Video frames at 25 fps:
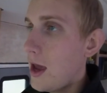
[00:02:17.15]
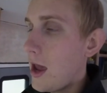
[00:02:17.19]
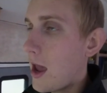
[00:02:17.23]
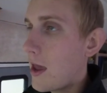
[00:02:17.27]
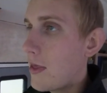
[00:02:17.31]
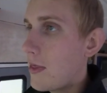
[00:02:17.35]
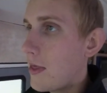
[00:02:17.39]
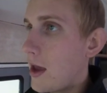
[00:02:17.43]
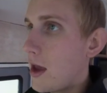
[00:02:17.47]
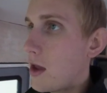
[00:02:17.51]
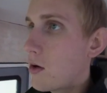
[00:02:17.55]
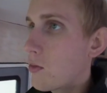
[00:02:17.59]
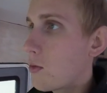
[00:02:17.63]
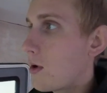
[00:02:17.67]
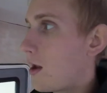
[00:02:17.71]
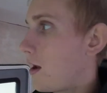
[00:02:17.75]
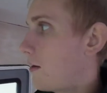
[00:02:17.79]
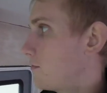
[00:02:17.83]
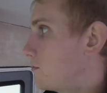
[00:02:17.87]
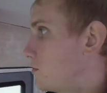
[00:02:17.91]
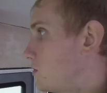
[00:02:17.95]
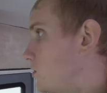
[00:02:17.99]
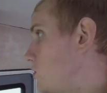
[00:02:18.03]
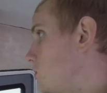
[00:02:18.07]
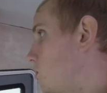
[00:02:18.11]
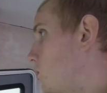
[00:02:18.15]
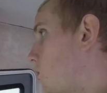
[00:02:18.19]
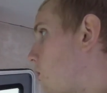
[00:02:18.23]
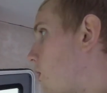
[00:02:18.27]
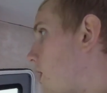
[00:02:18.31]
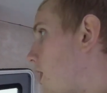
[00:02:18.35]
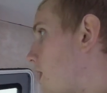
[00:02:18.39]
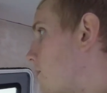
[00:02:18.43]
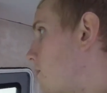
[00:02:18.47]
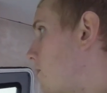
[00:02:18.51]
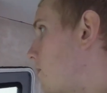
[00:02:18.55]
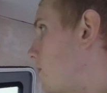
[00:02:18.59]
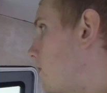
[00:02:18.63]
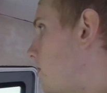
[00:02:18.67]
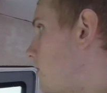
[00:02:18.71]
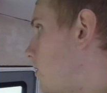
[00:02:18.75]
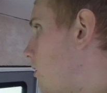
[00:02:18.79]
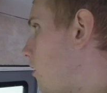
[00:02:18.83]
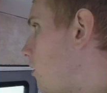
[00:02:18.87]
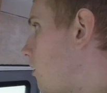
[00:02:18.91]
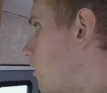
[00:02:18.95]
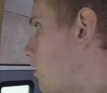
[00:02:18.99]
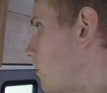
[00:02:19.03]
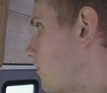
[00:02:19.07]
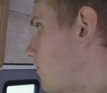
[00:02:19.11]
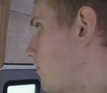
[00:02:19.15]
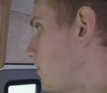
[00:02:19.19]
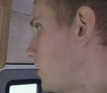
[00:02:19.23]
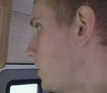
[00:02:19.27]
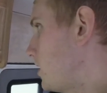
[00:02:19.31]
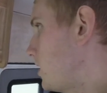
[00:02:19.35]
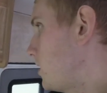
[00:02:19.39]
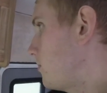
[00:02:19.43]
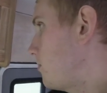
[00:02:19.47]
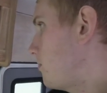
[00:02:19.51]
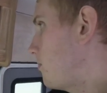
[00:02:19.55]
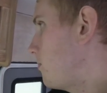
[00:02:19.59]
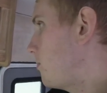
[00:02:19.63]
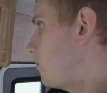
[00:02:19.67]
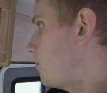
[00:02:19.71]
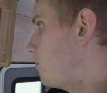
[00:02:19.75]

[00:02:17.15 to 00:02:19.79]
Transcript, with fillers: and then we have to wipe all of the